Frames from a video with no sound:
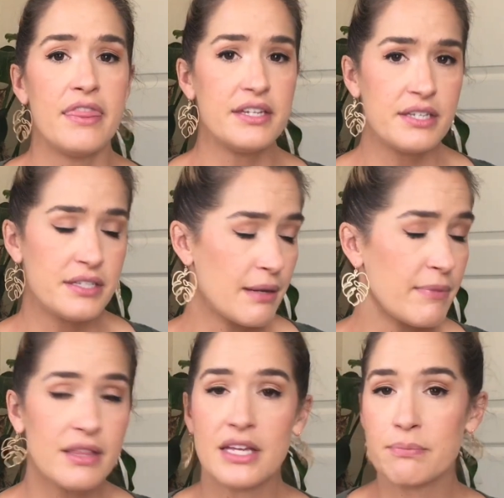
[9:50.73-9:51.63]
This is
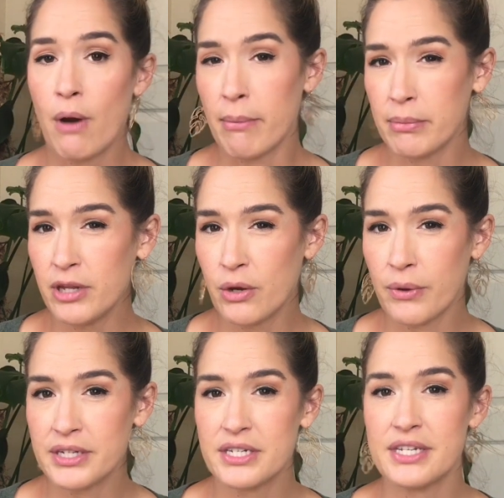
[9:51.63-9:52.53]
something that's probably
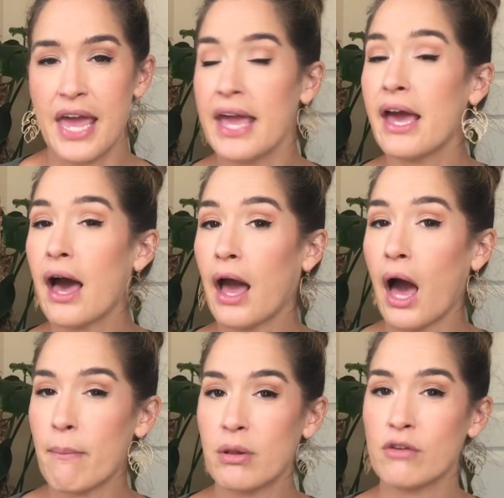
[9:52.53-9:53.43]
going to take a
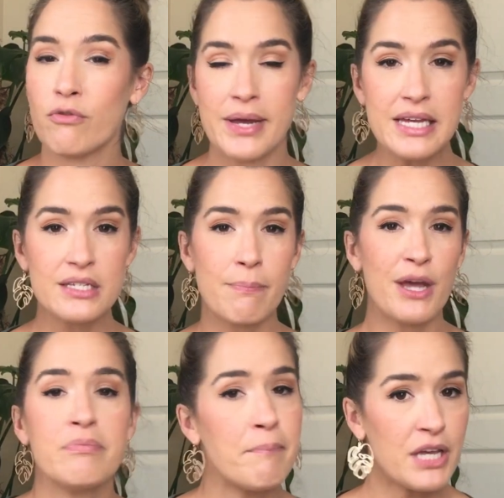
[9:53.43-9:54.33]
couple of weeks,
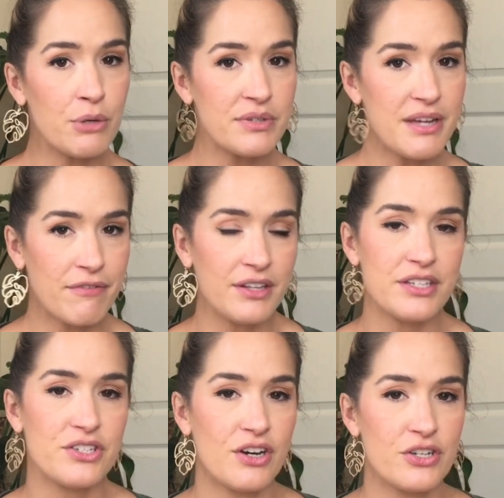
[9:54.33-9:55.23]
but you will
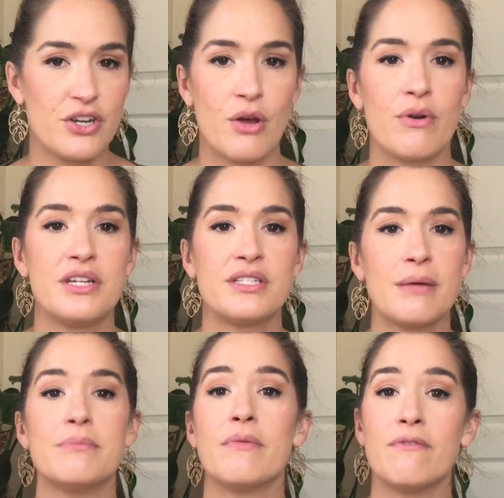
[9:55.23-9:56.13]
definitely start to notice
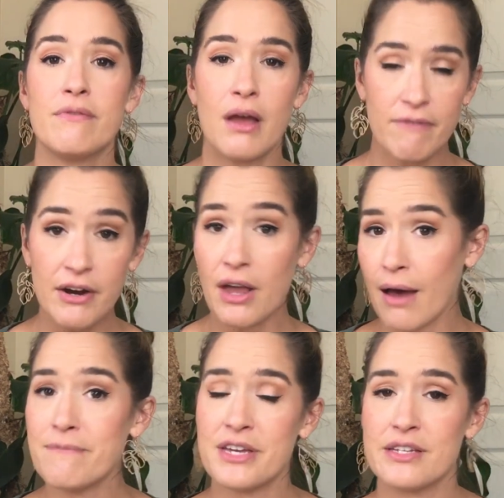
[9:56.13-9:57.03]
some very
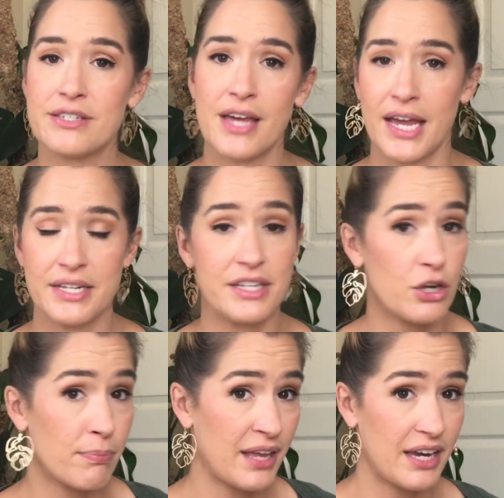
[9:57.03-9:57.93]
obvious signs that
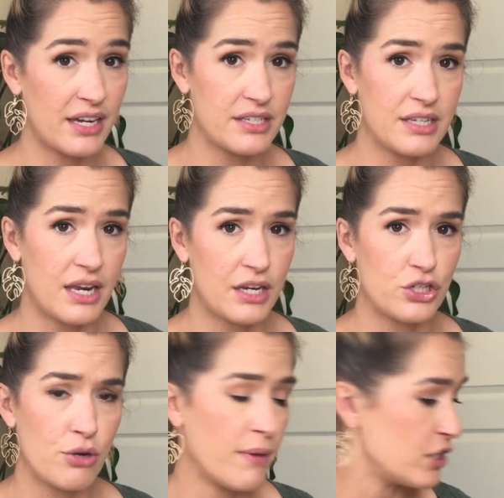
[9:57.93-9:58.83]
your plant is
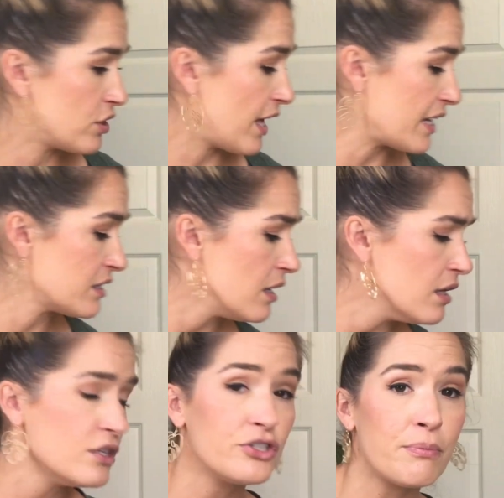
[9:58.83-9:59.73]
getting too much light.
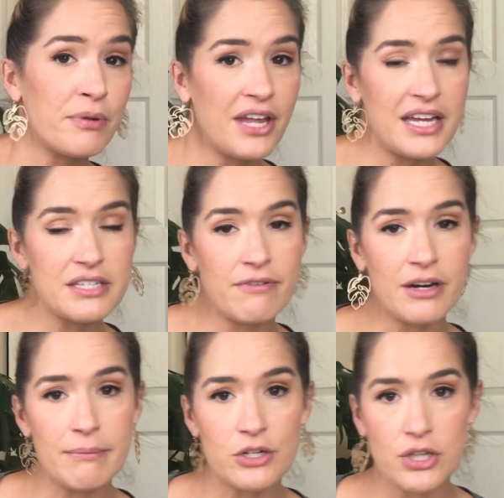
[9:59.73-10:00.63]
So plants,
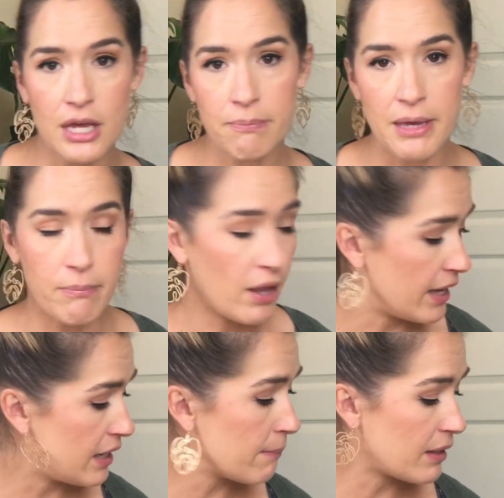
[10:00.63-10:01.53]
very much like people,
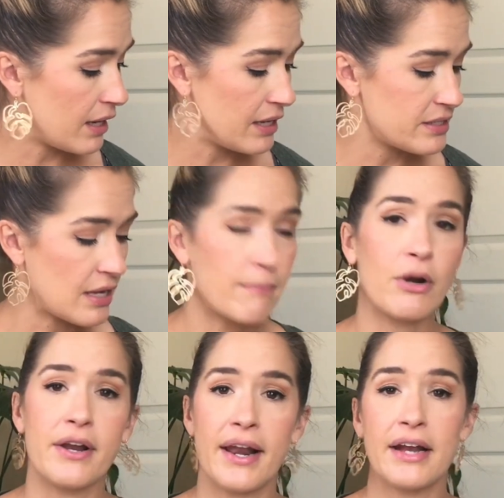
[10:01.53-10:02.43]
end up getting
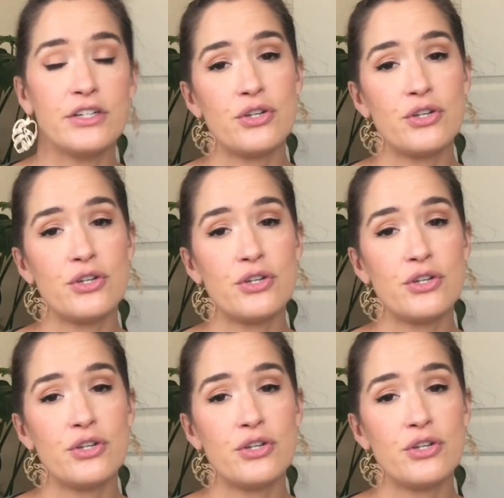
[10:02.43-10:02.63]
sunburned, and I